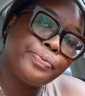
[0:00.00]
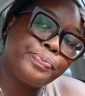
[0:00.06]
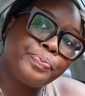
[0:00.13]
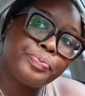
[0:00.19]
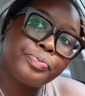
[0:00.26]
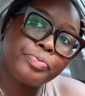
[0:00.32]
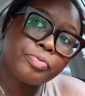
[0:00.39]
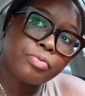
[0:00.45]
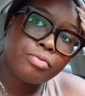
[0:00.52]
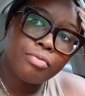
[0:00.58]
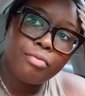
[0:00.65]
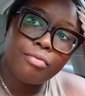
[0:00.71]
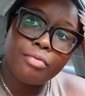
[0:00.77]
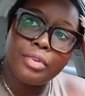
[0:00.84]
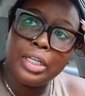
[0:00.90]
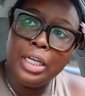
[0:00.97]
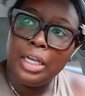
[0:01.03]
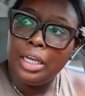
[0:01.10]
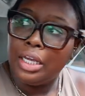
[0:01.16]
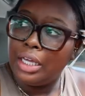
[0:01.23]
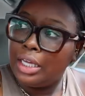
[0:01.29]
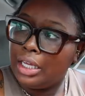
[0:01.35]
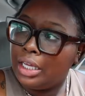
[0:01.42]

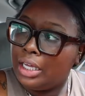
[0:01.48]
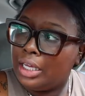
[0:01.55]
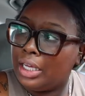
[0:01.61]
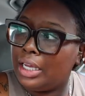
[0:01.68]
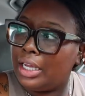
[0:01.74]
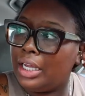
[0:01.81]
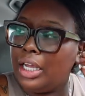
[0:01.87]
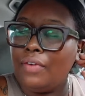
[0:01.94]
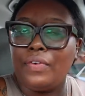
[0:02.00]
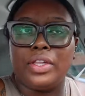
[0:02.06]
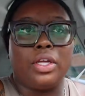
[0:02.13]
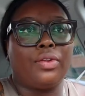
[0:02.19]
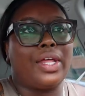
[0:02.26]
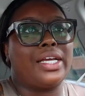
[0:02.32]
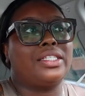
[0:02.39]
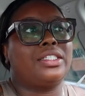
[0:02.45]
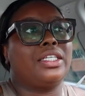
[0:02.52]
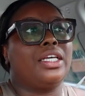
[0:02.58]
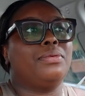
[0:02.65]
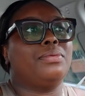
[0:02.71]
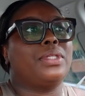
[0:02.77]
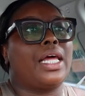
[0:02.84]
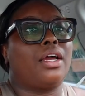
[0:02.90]
And even though that
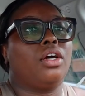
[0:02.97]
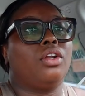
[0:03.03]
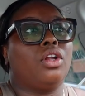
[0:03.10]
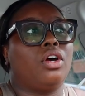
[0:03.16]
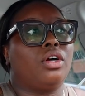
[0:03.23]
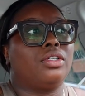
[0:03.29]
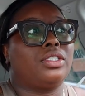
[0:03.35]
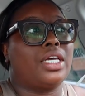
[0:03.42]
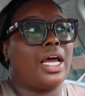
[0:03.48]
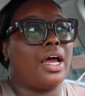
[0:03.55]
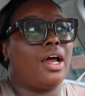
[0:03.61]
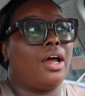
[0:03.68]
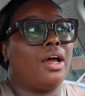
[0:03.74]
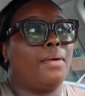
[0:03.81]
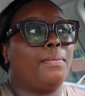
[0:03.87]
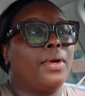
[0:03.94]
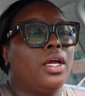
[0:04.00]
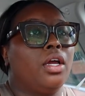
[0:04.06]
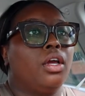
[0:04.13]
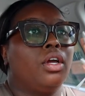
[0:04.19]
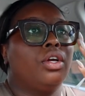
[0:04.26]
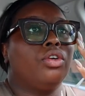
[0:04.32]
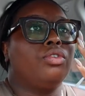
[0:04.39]
seems like a long
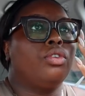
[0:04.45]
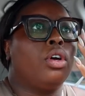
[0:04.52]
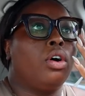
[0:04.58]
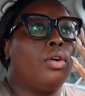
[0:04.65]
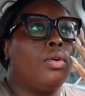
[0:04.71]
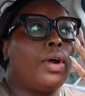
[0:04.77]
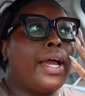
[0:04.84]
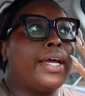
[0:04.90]
time, you know,